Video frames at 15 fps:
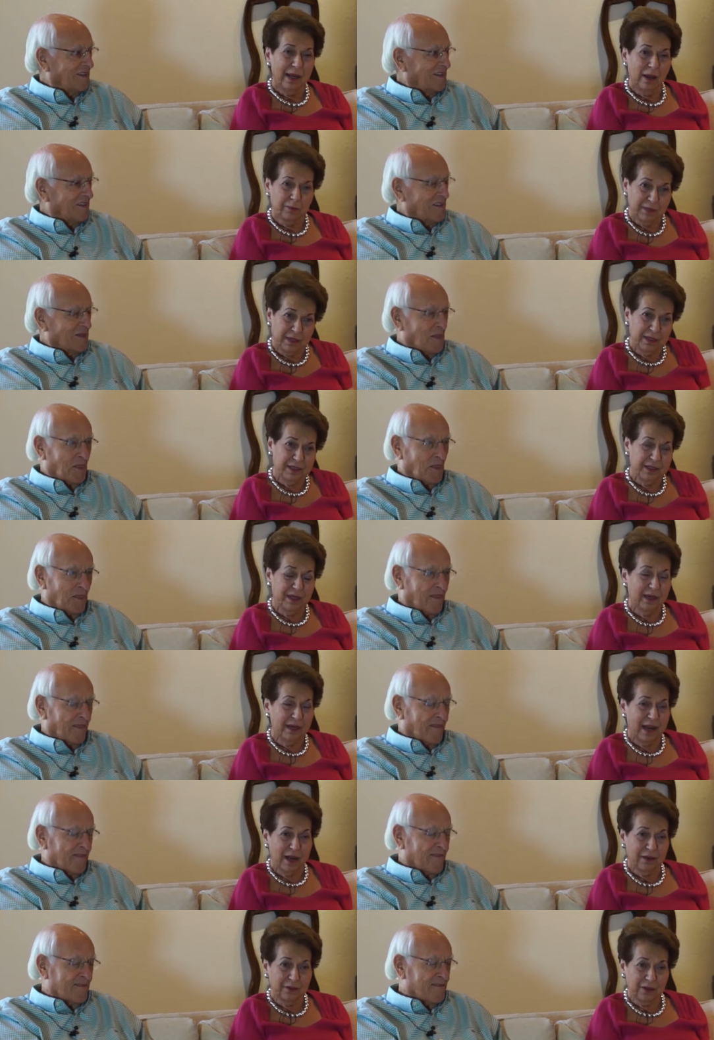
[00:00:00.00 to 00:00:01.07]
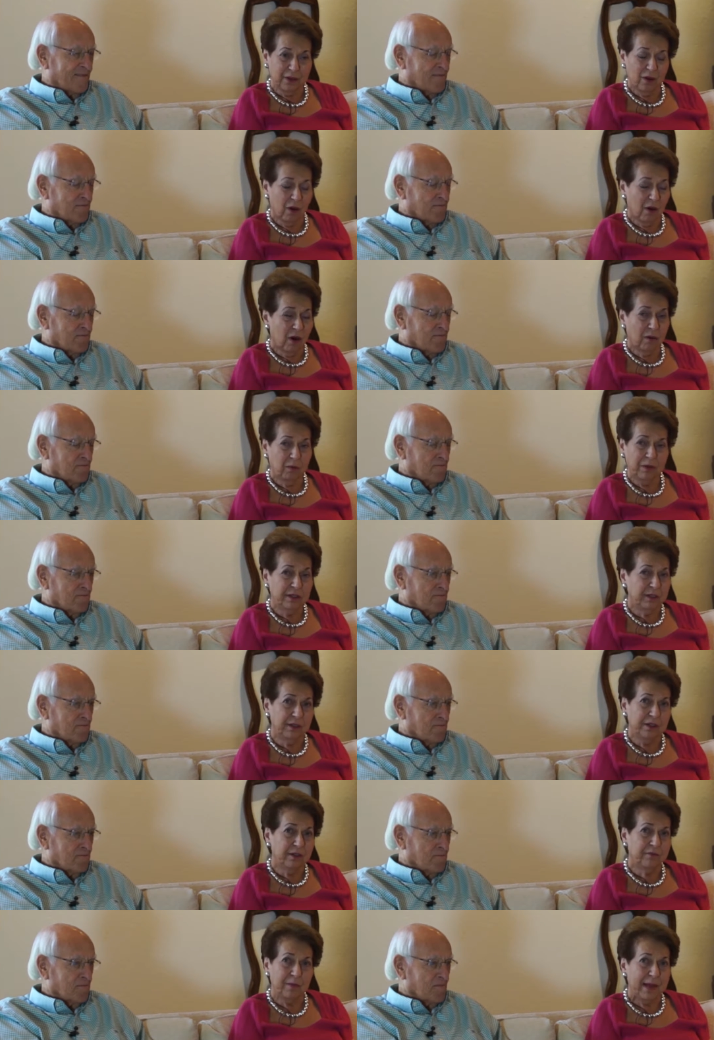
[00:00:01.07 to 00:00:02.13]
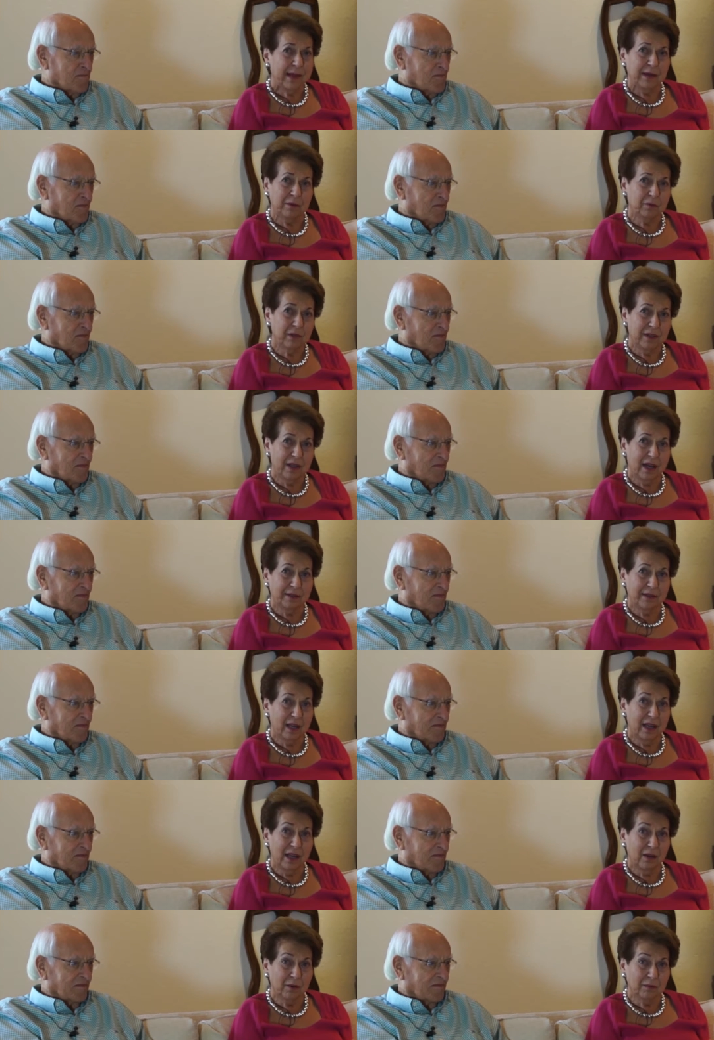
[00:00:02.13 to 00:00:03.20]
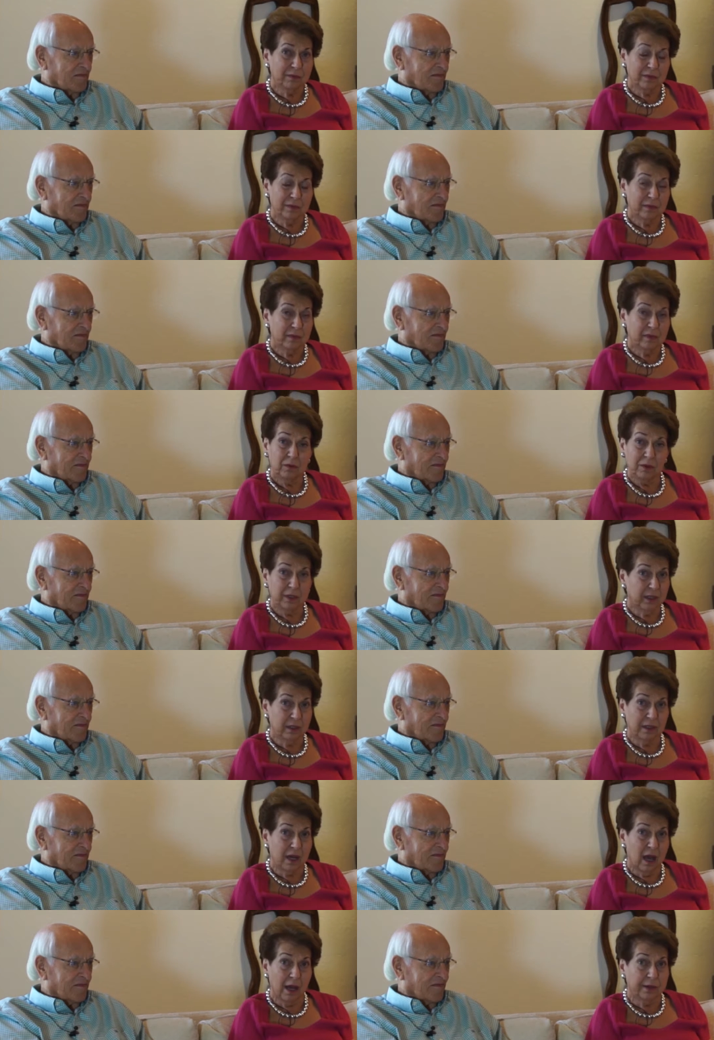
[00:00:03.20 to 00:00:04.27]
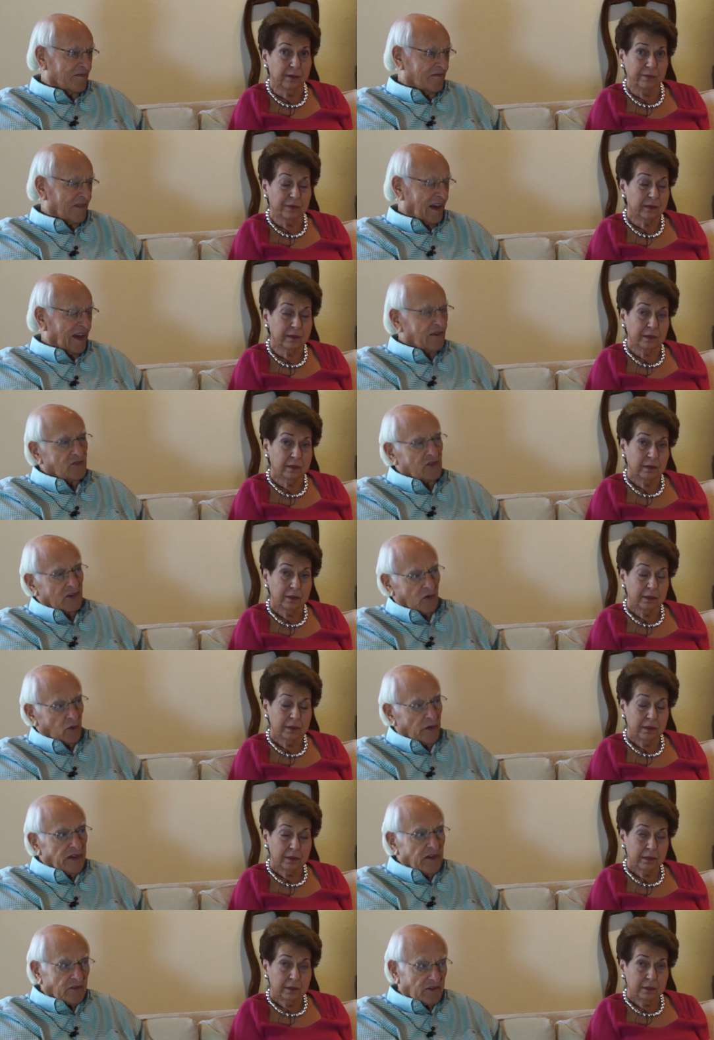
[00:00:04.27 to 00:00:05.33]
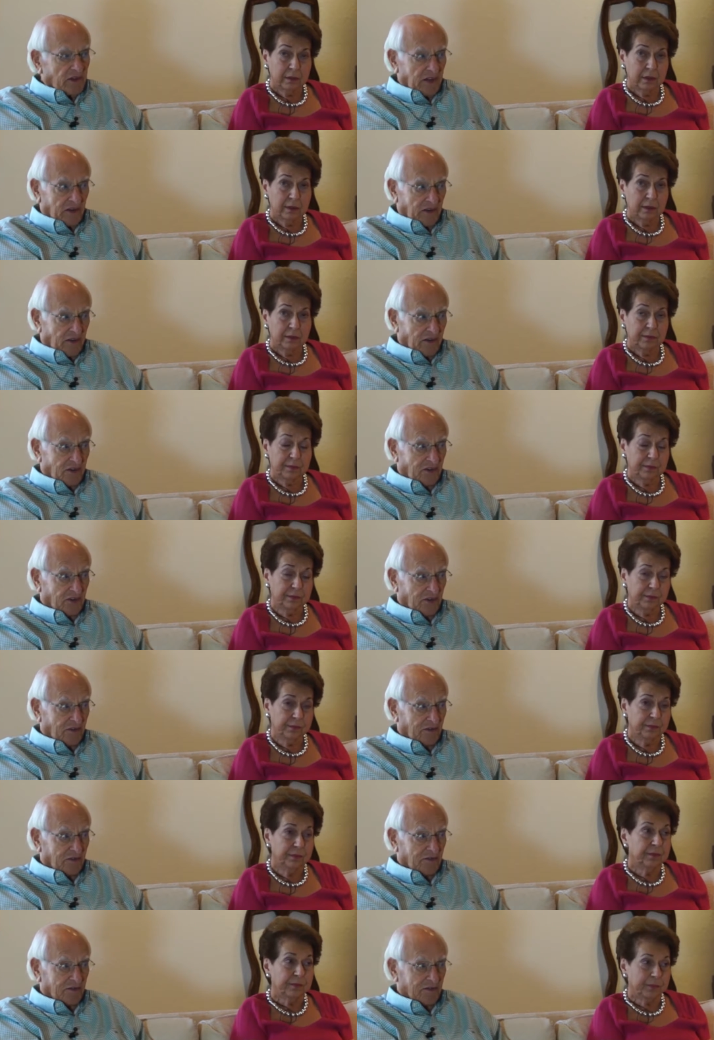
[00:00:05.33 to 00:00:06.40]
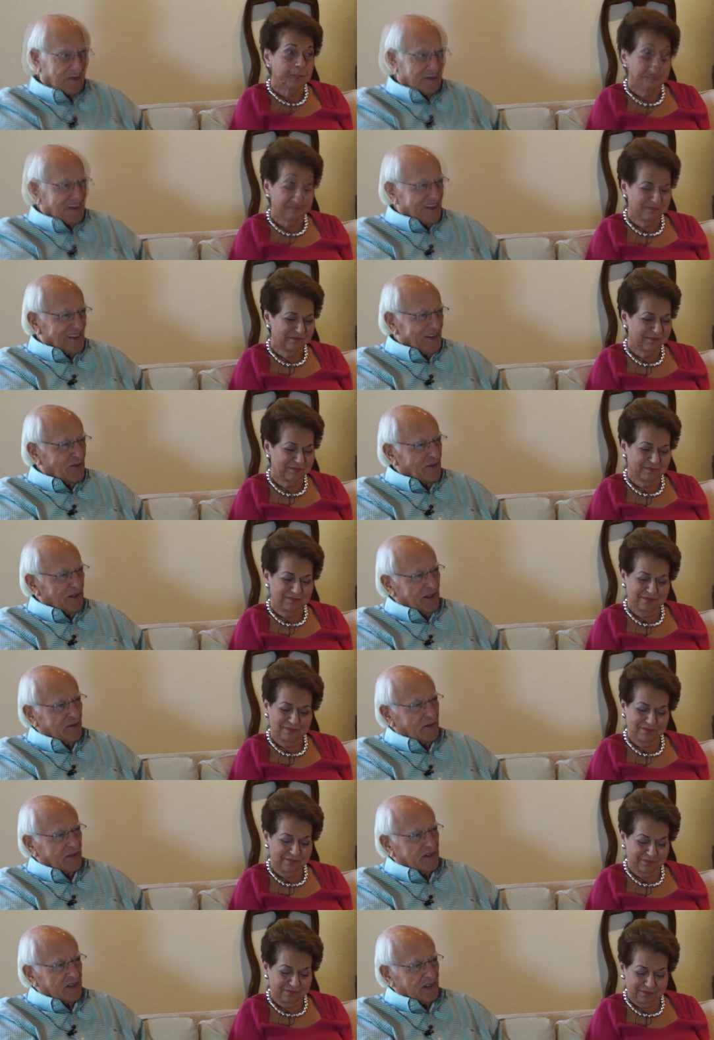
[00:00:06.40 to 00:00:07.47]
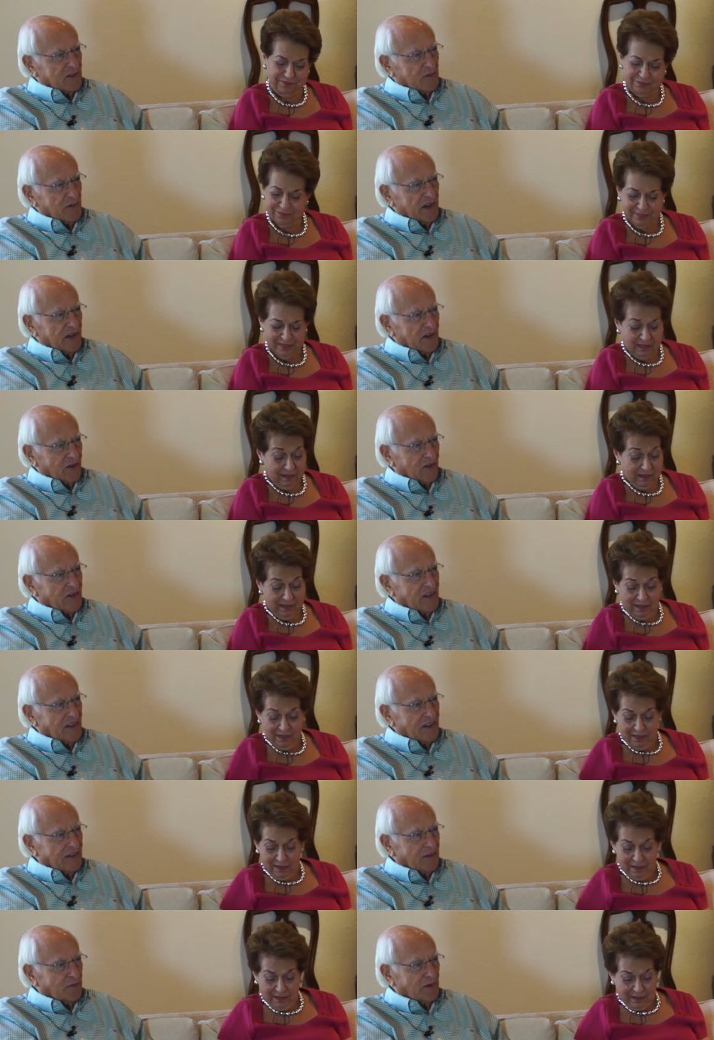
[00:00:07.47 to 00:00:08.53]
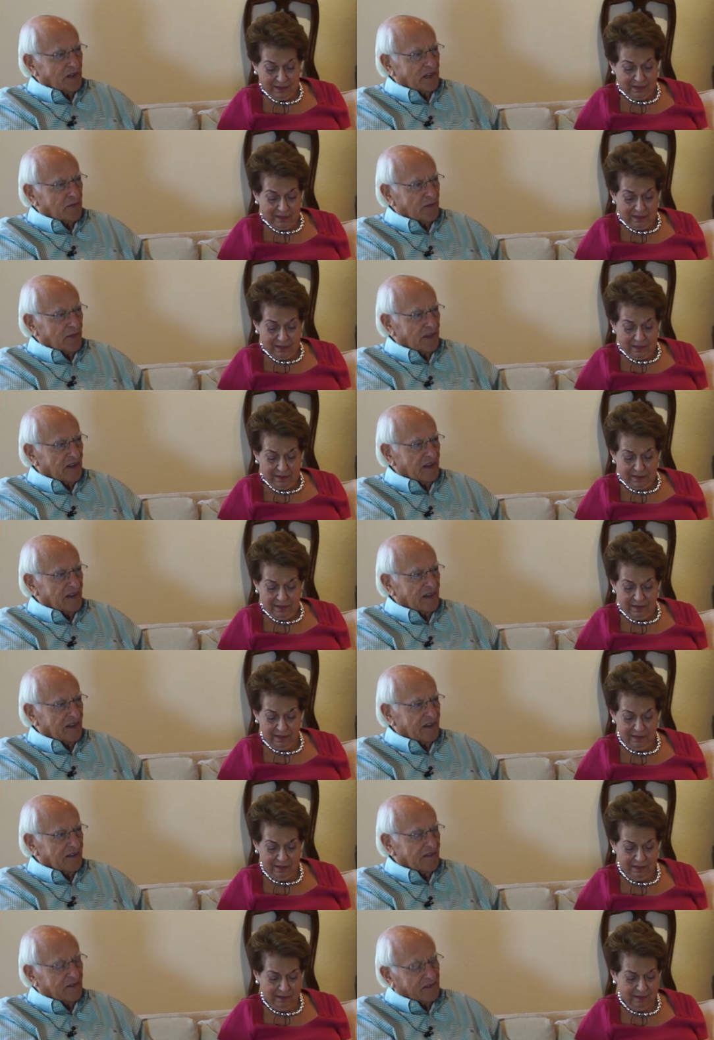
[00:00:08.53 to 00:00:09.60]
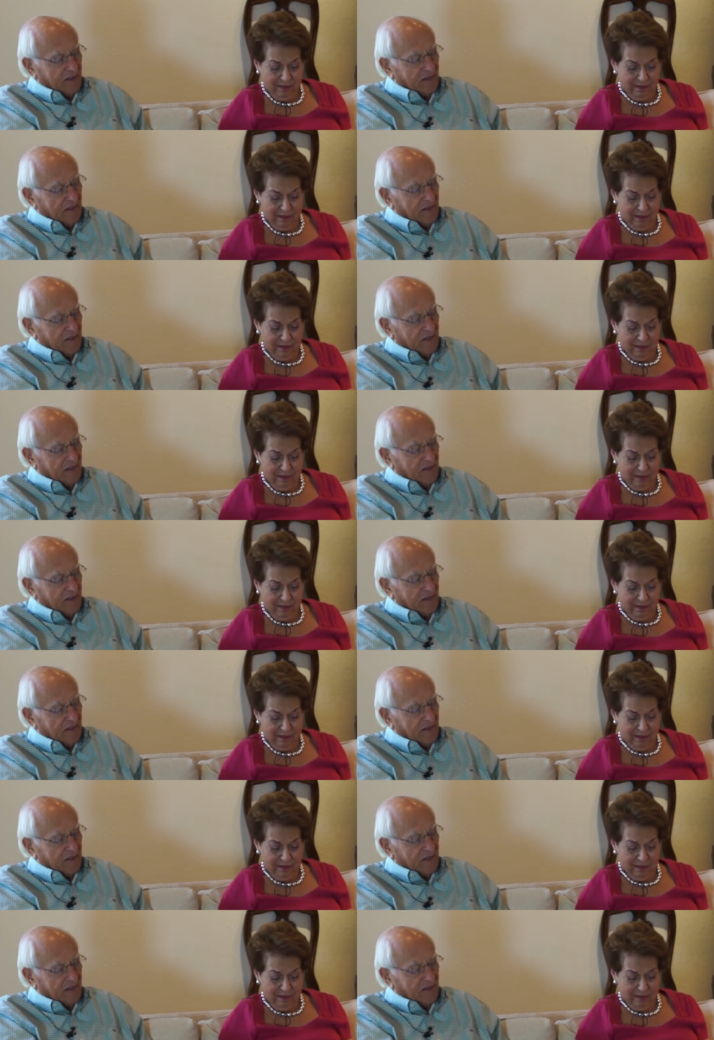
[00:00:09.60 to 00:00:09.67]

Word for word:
Speaker 1: helped us in and out of the car. We couldn't have made it without the help.
Speaker 2: We could not. I was in a wheelchair then too. It, it, was. It's been an ordeal, but it's been uh,